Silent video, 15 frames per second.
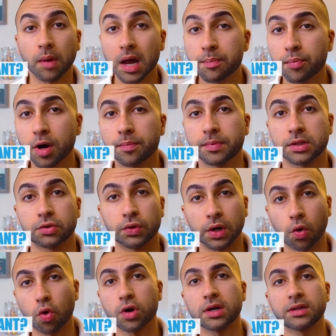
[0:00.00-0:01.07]
my purpose
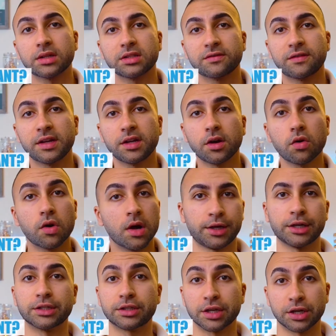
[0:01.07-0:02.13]
recording this video
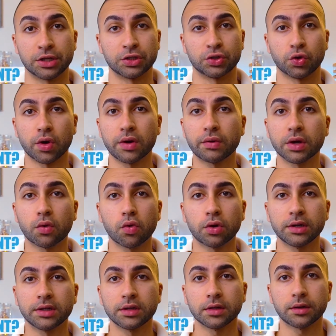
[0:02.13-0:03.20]
is to enjoy
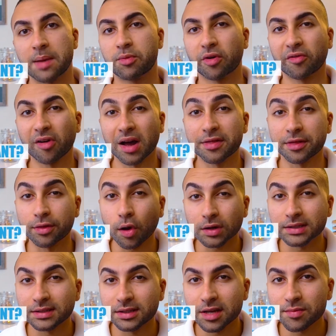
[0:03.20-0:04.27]
recording it and provide
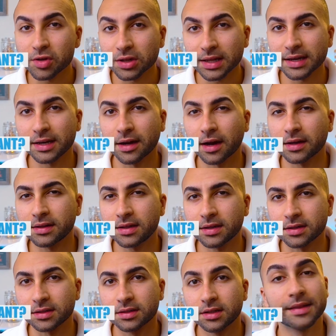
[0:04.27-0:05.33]
thought-stimulating
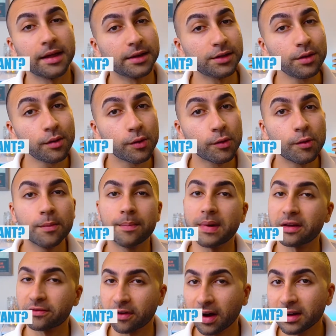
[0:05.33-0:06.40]
ideas that you
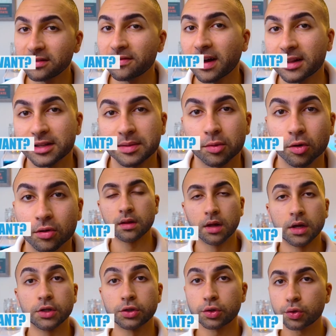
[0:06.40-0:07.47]
may find valuable.
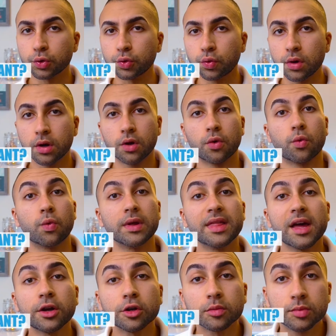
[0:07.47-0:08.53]
Two, we
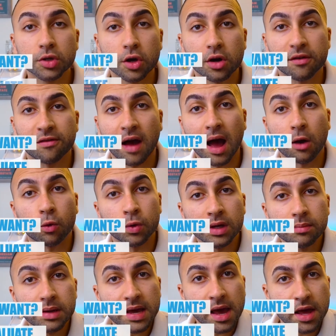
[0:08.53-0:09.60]
then observe how
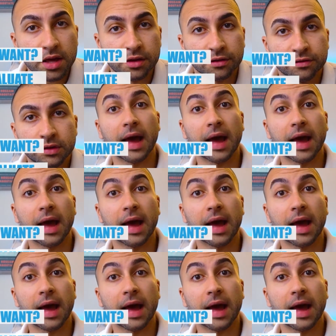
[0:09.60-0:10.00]
we behaved